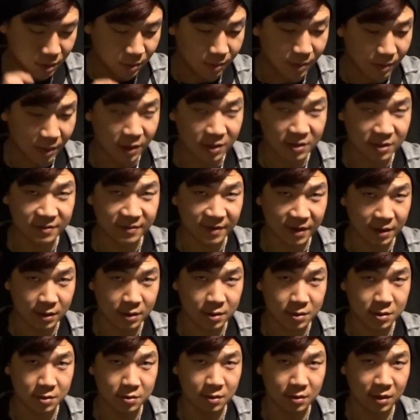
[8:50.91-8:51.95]
MOSFET
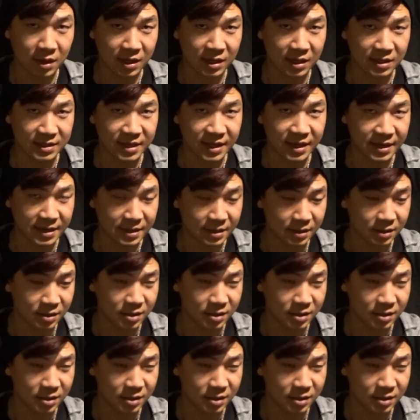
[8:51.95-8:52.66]
to like a Titan,